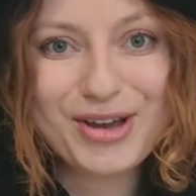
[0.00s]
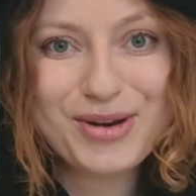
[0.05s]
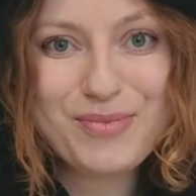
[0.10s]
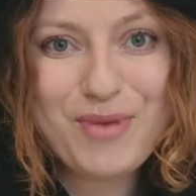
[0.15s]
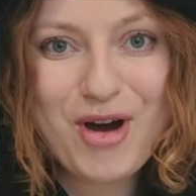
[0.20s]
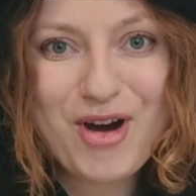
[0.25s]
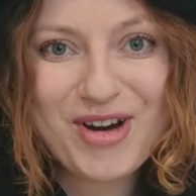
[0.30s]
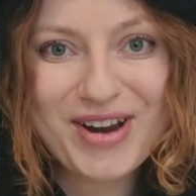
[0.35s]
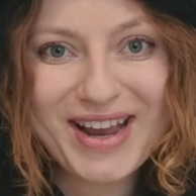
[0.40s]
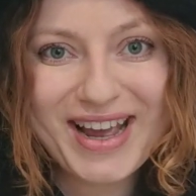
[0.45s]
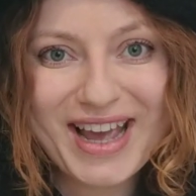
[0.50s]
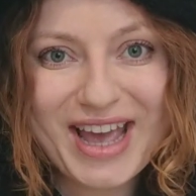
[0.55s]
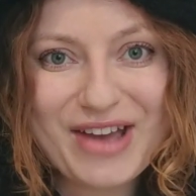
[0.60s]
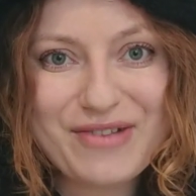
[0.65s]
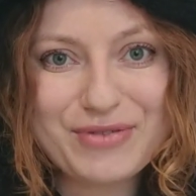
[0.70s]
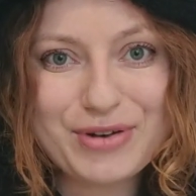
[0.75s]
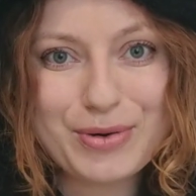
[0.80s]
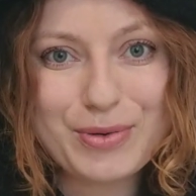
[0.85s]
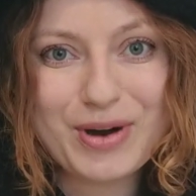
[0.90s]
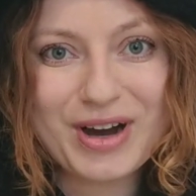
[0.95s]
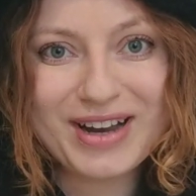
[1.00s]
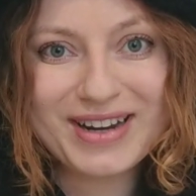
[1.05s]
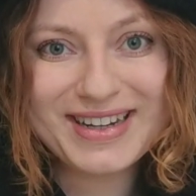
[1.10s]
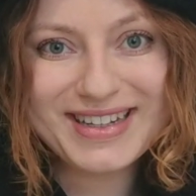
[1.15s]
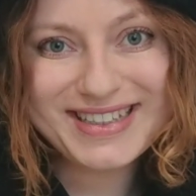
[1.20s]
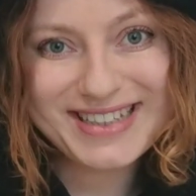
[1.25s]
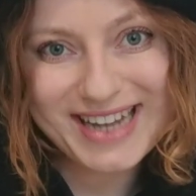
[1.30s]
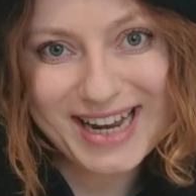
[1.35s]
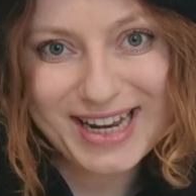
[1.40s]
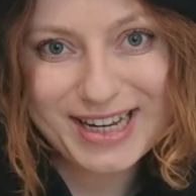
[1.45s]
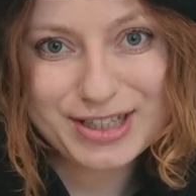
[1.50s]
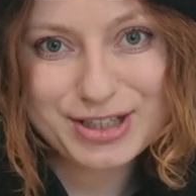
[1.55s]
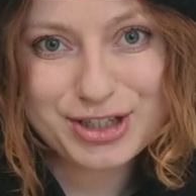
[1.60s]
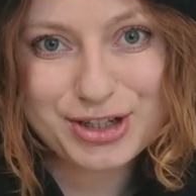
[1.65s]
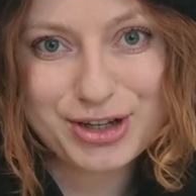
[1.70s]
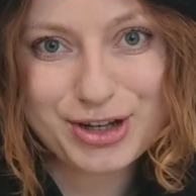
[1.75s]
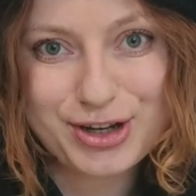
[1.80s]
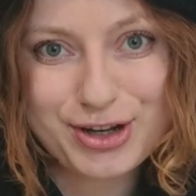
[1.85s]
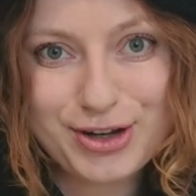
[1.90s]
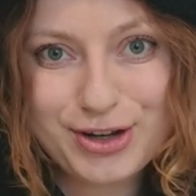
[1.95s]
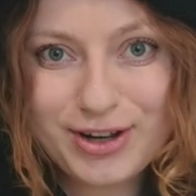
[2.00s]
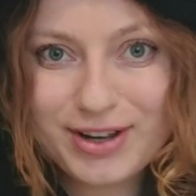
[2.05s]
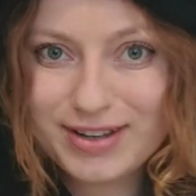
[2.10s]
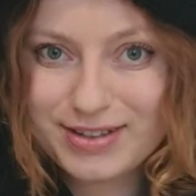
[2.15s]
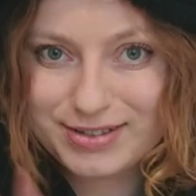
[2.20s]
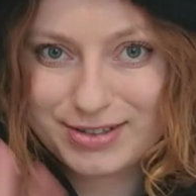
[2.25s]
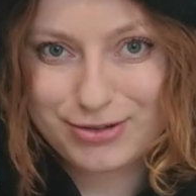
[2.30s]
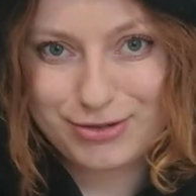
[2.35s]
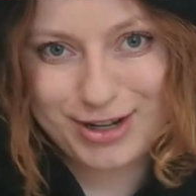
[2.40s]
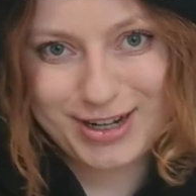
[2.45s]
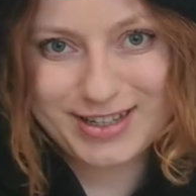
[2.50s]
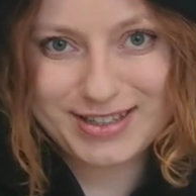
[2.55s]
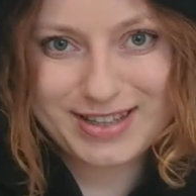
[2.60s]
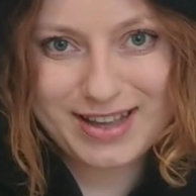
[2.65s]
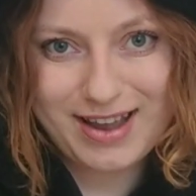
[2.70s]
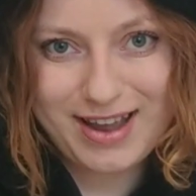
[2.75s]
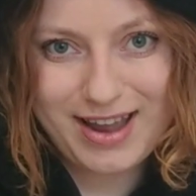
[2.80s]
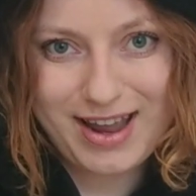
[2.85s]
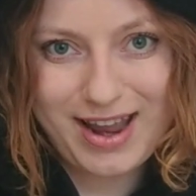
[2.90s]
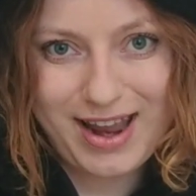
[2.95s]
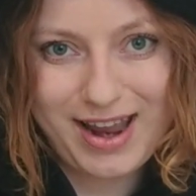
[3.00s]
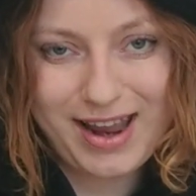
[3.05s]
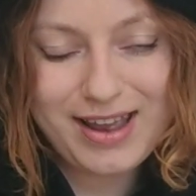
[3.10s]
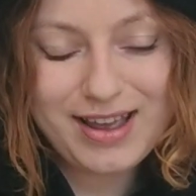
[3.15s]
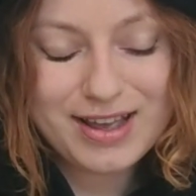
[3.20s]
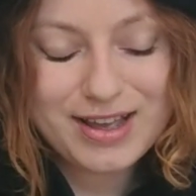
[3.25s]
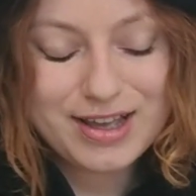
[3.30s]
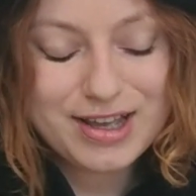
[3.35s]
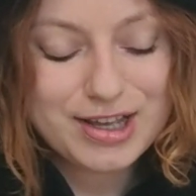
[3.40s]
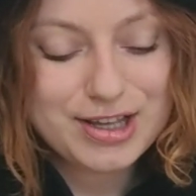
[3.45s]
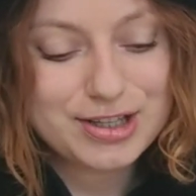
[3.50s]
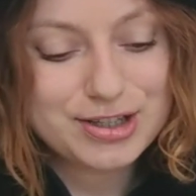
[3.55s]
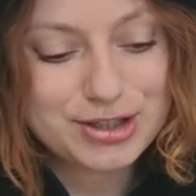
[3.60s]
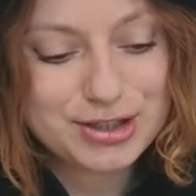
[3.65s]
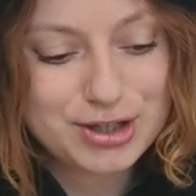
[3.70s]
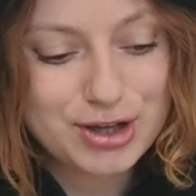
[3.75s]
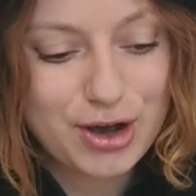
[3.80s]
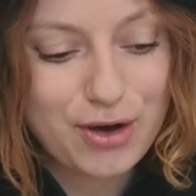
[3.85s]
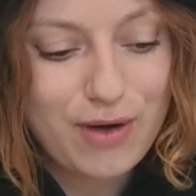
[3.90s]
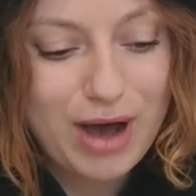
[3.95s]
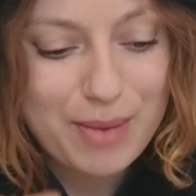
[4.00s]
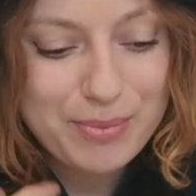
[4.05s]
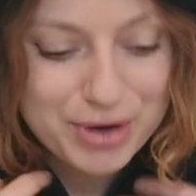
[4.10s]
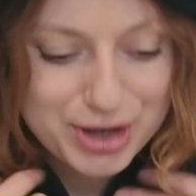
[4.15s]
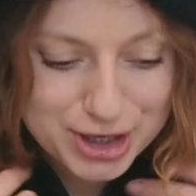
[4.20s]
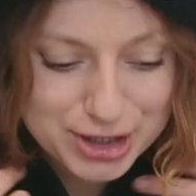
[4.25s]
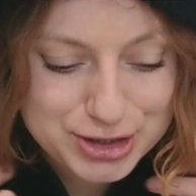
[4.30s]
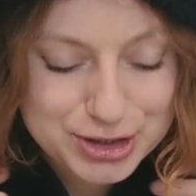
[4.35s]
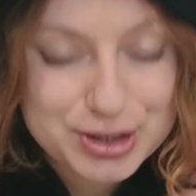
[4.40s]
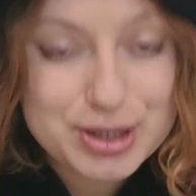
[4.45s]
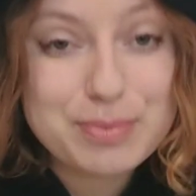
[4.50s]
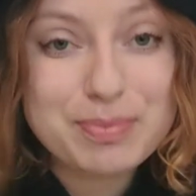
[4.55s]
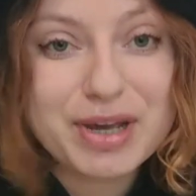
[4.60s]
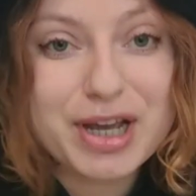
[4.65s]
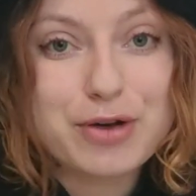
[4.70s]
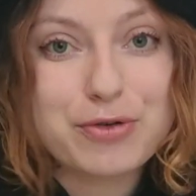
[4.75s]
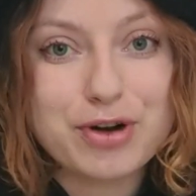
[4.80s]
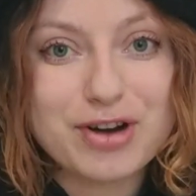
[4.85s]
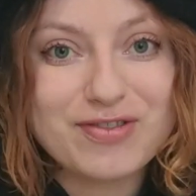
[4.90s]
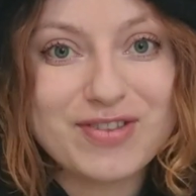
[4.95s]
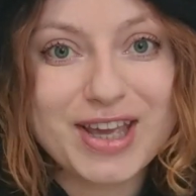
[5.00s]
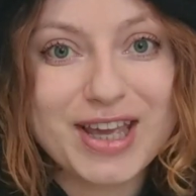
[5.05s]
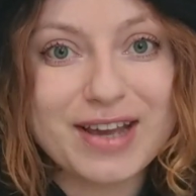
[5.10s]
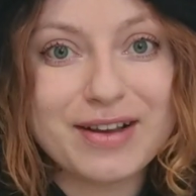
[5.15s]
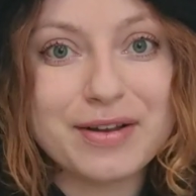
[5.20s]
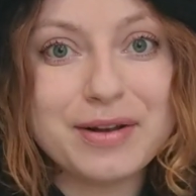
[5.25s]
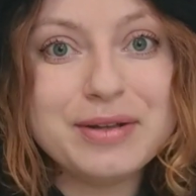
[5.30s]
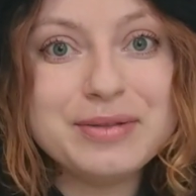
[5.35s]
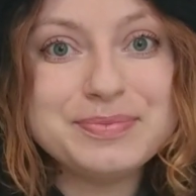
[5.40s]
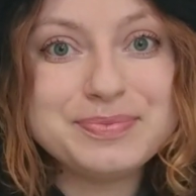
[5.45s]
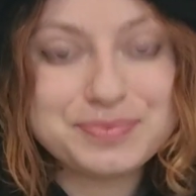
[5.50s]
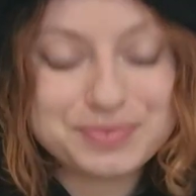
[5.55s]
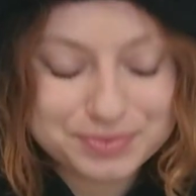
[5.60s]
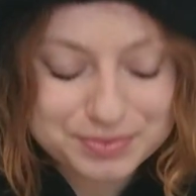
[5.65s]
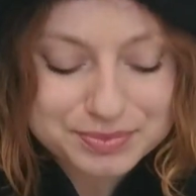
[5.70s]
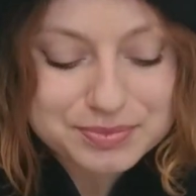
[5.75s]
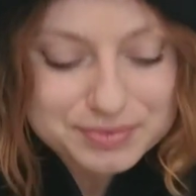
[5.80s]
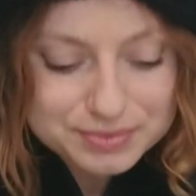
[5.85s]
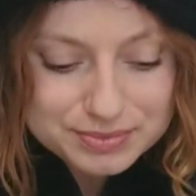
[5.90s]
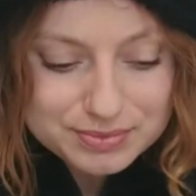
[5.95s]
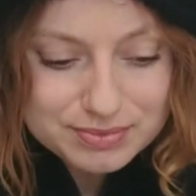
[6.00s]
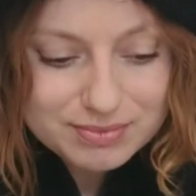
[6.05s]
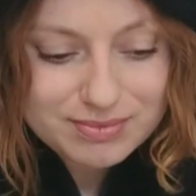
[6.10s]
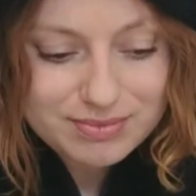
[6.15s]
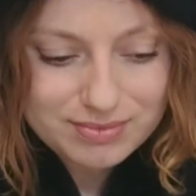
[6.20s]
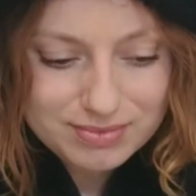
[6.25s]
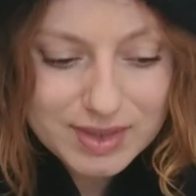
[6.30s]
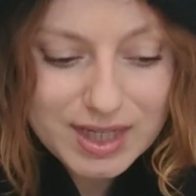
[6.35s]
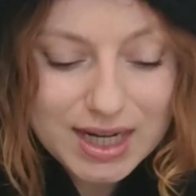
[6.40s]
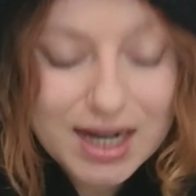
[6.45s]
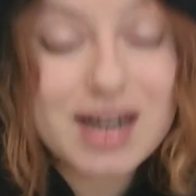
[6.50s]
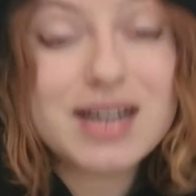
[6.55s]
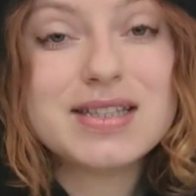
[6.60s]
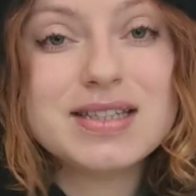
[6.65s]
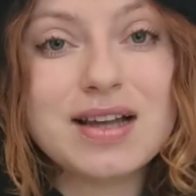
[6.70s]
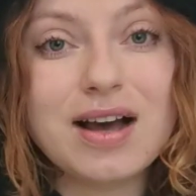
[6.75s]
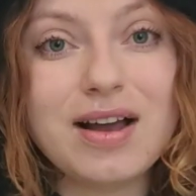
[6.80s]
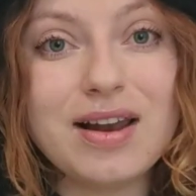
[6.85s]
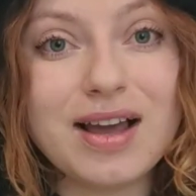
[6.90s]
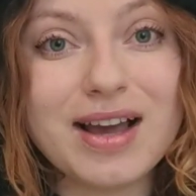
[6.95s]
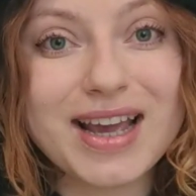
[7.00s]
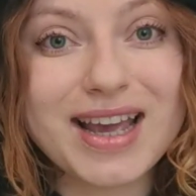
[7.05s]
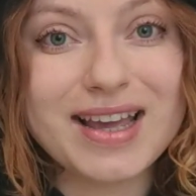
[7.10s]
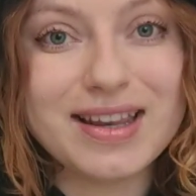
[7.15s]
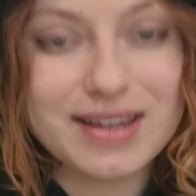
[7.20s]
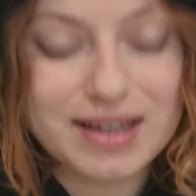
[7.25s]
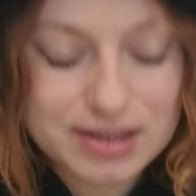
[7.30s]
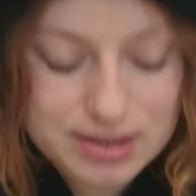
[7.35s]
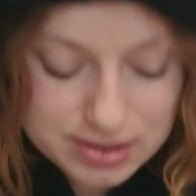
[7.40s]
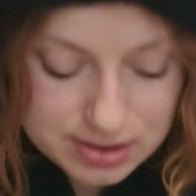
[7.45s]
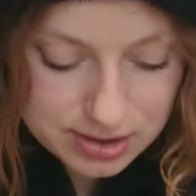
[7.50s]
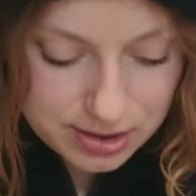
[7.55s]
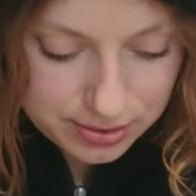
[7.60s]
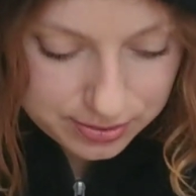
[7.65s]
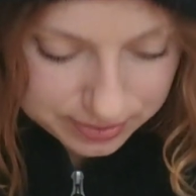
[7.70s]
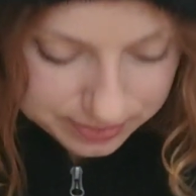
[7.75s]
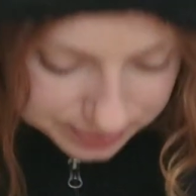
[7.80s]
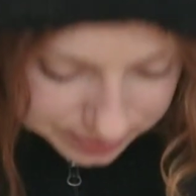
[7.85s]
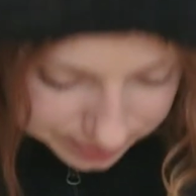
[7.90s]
Good morning everyone, day 2, Teresa here. So I'm gonna do the big reveal. I start liking this, so